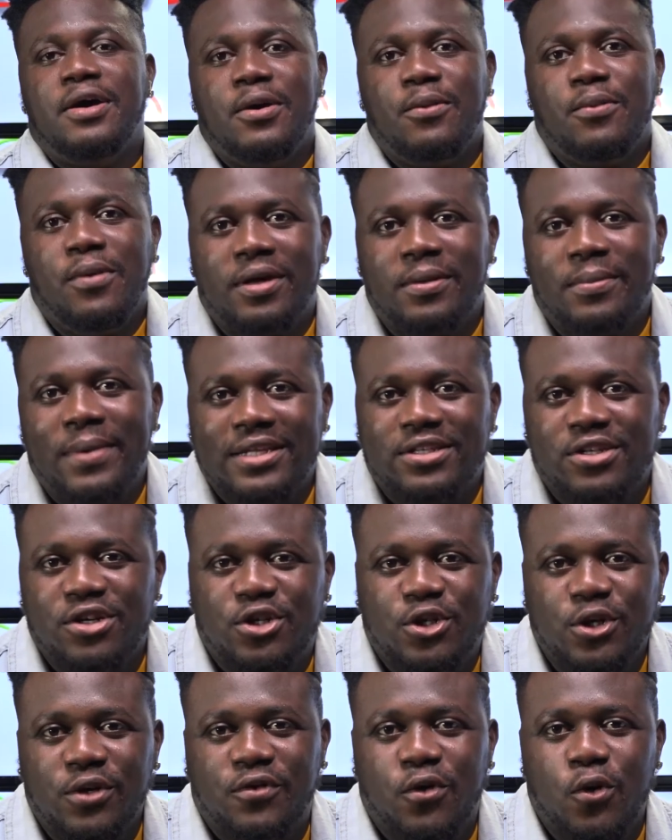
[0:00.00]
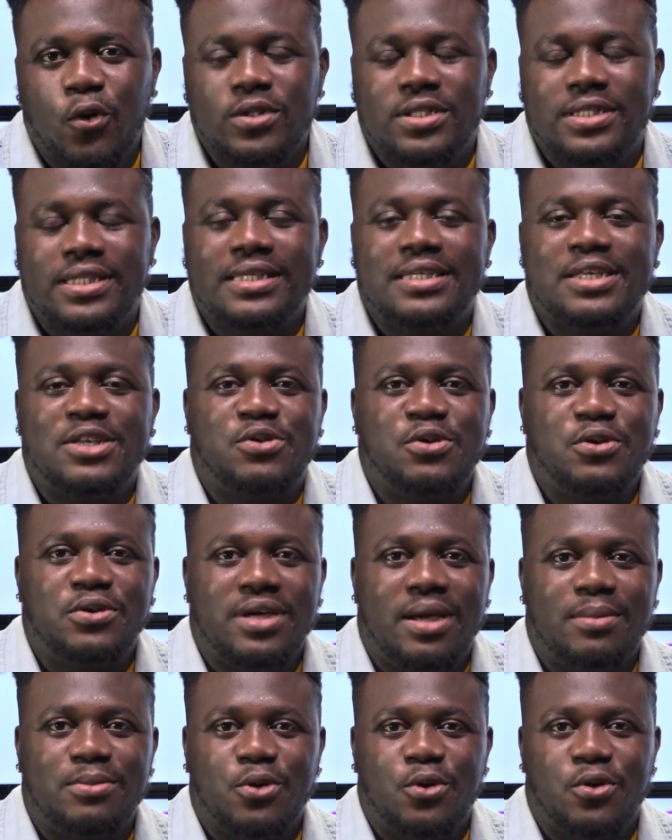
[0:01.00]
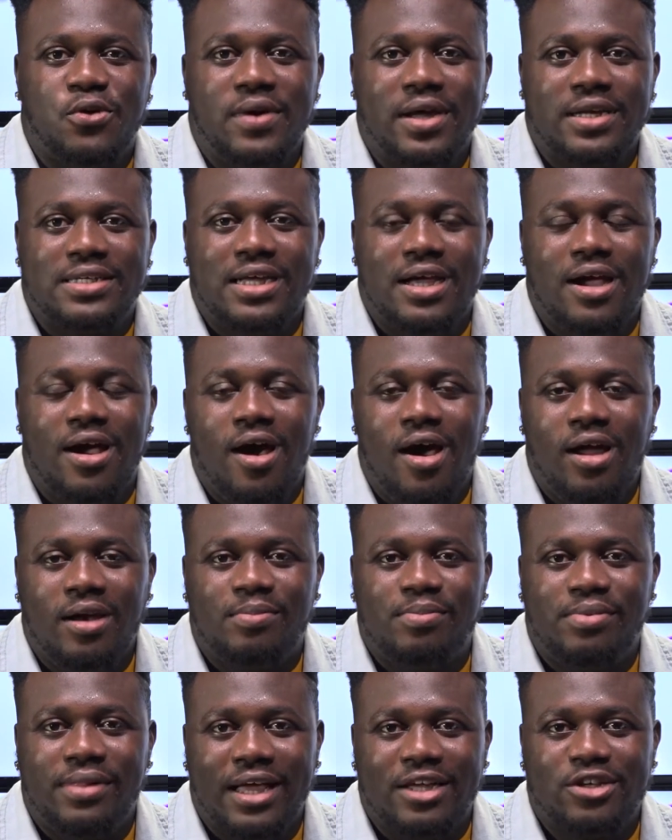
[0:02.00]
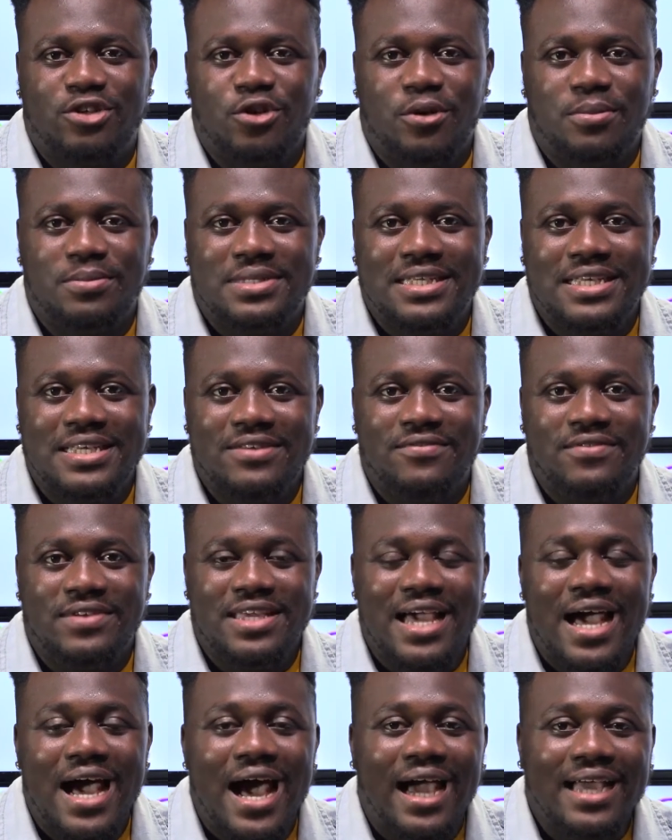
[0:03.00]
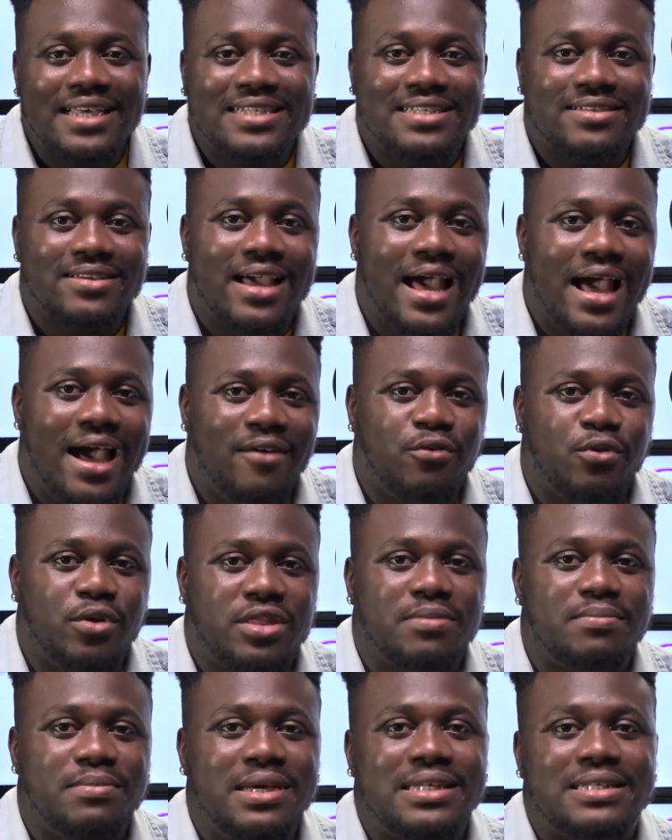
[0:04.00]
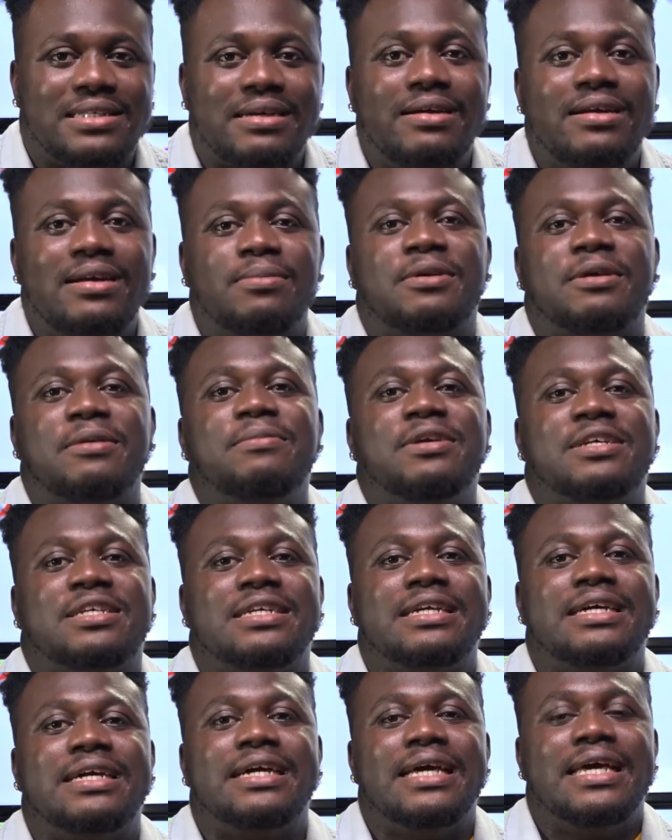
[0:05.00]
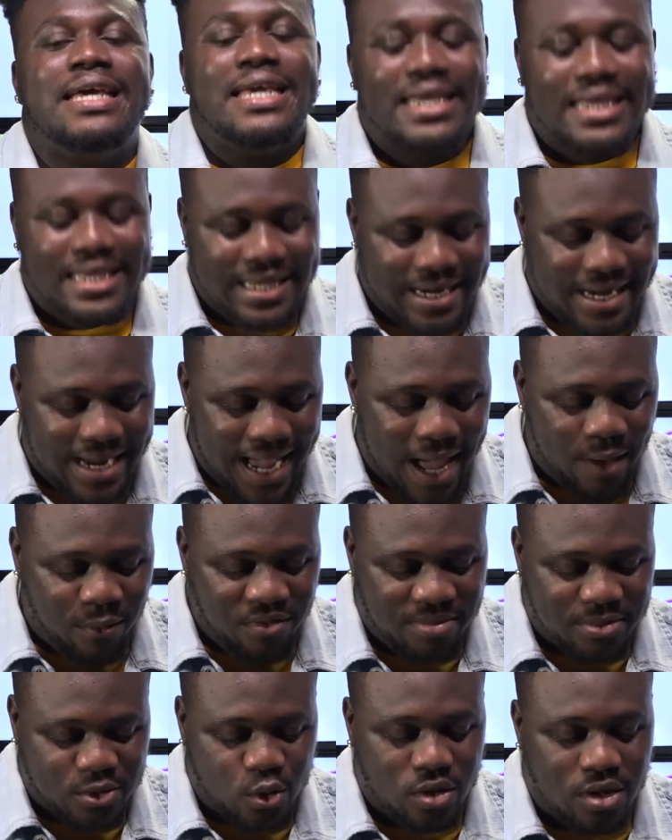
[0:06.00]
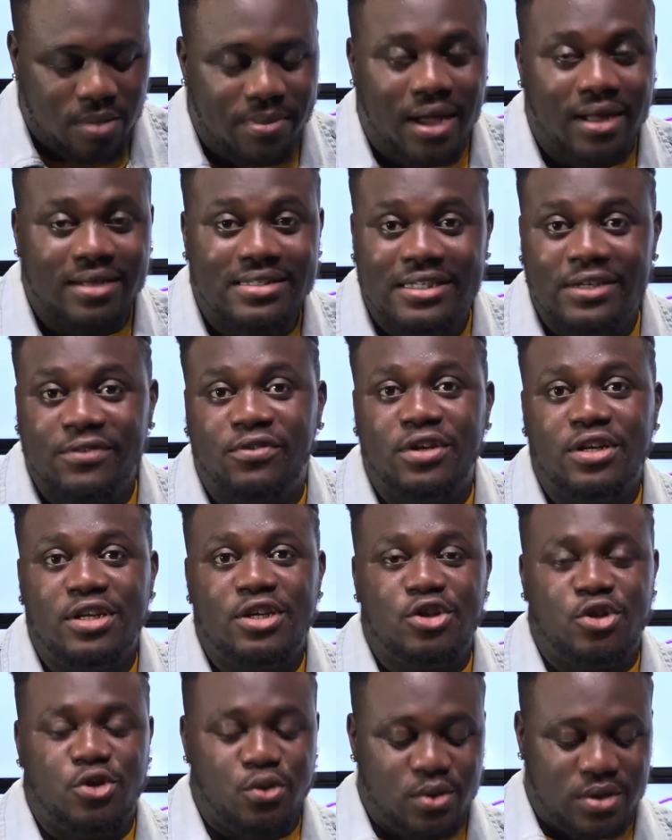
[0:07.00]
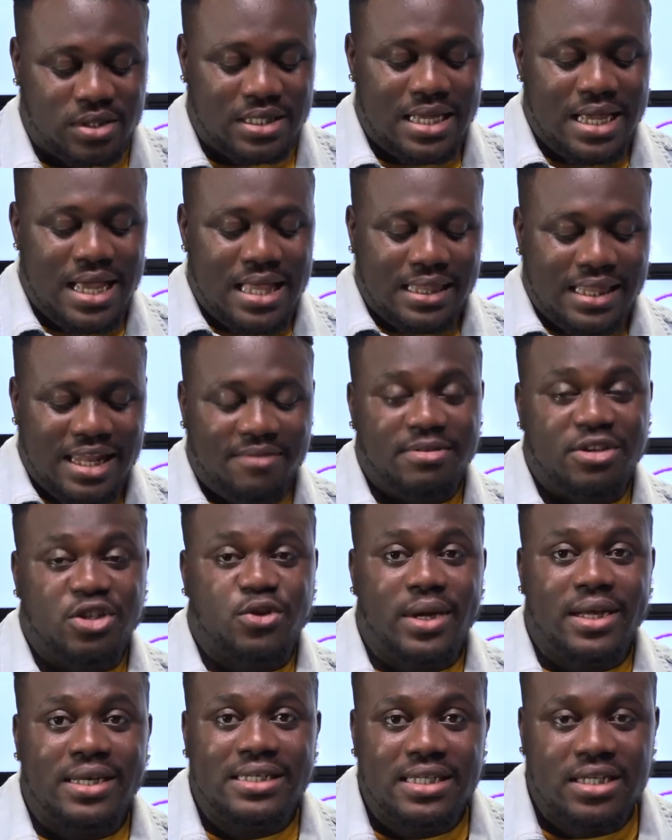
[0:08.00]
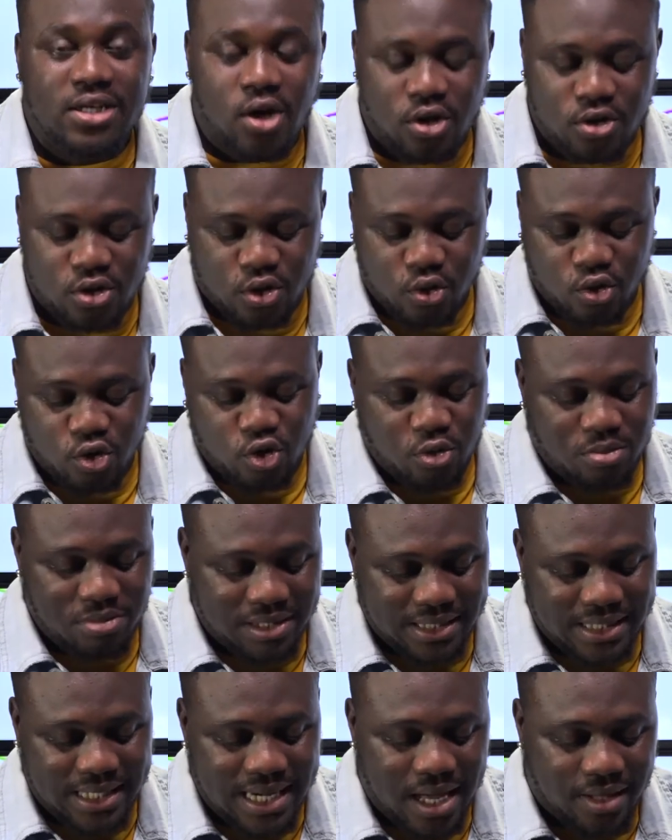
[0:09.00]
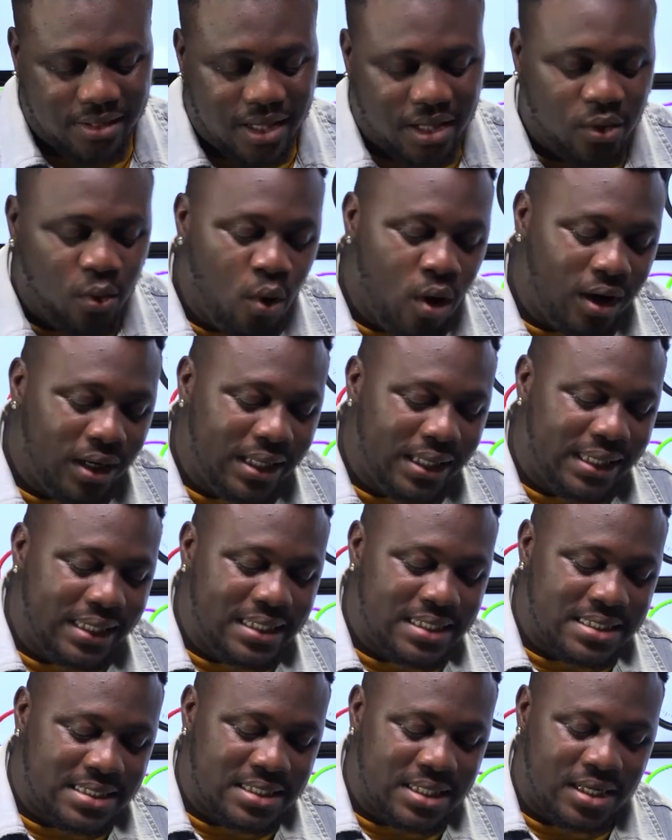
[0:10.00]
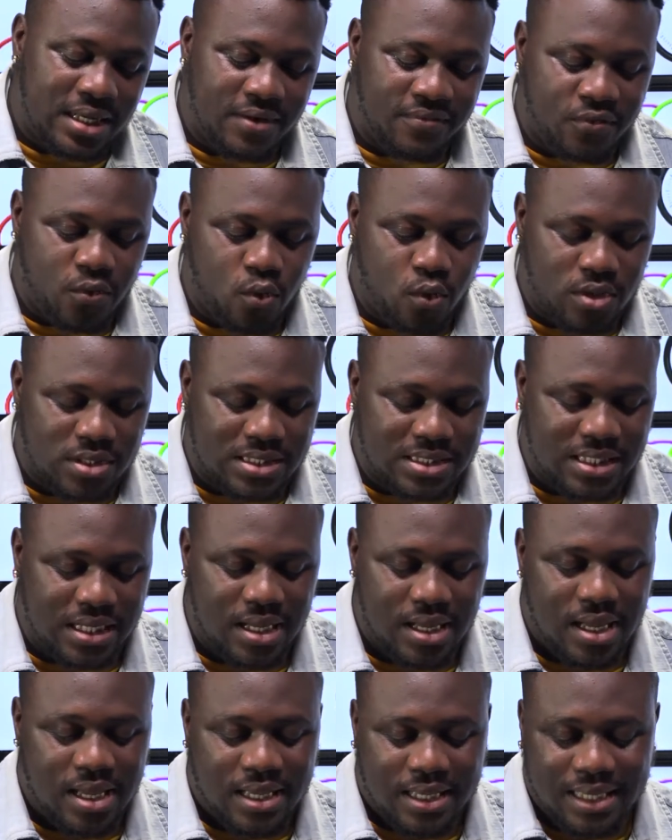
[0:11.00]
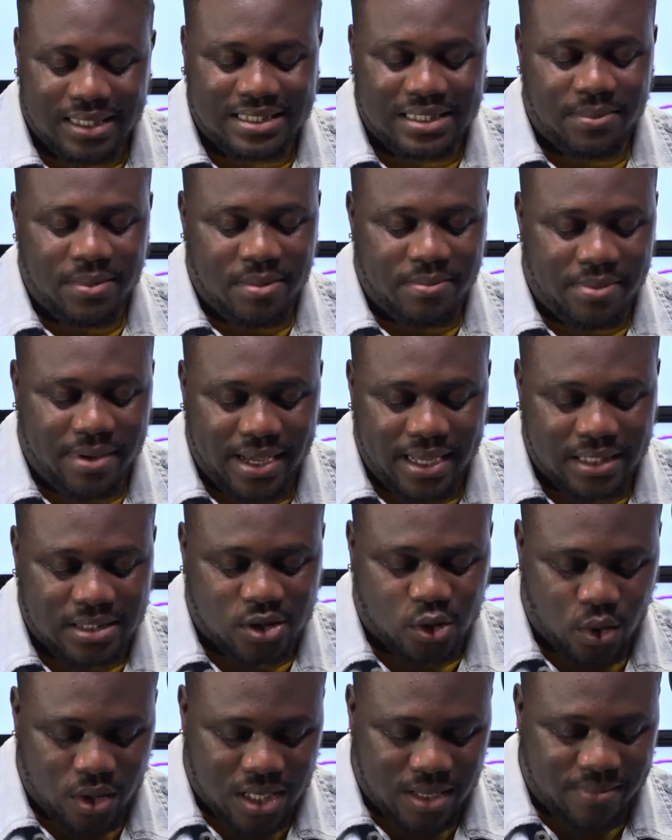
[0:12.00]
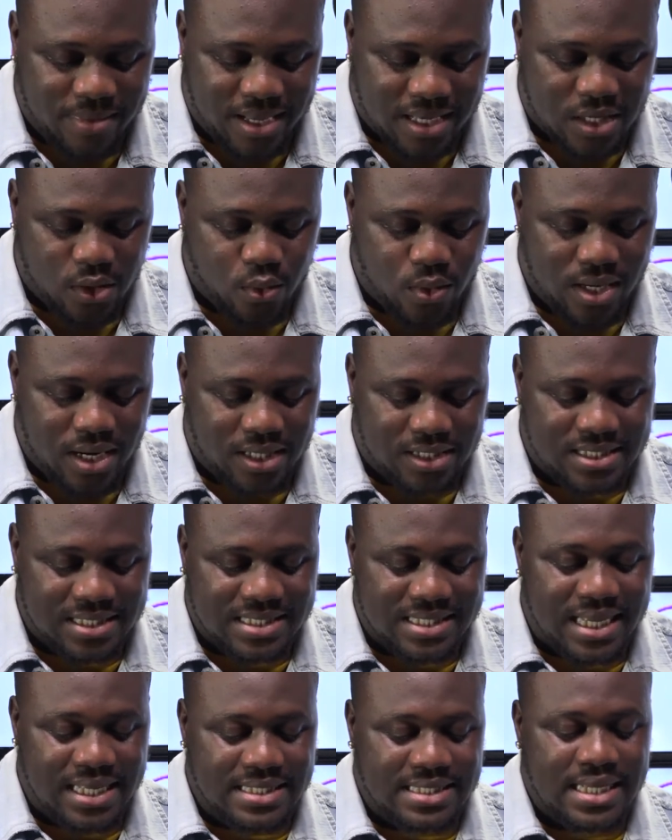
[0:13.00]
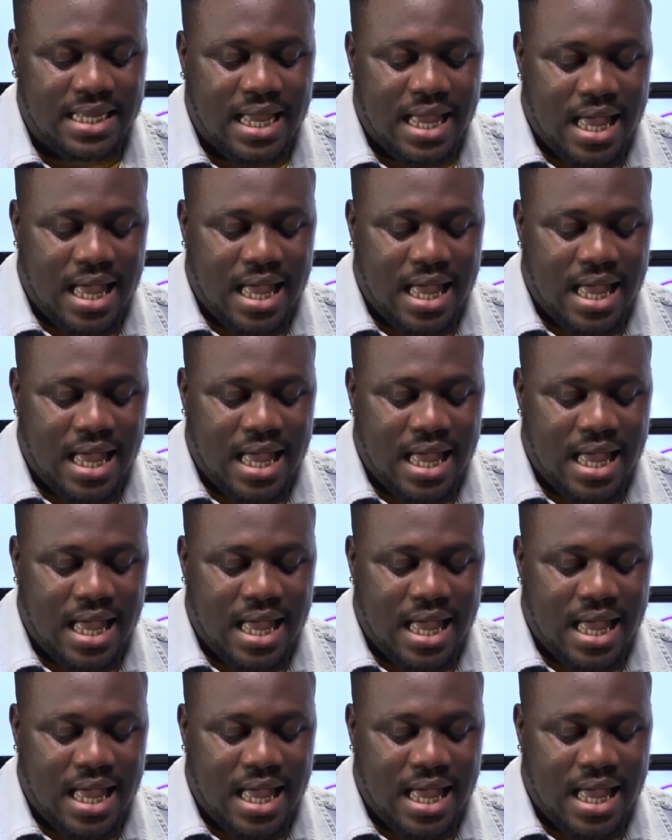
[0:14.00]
Welcome back to the show, of course. This is Real Time Talk right here on Black Drum TV. I still have with me Turn Up Commissioner here, and we were talking about different issues that have been trending on social media. Now, another one is, a statement by Tokyo Makiwa. Now, she says,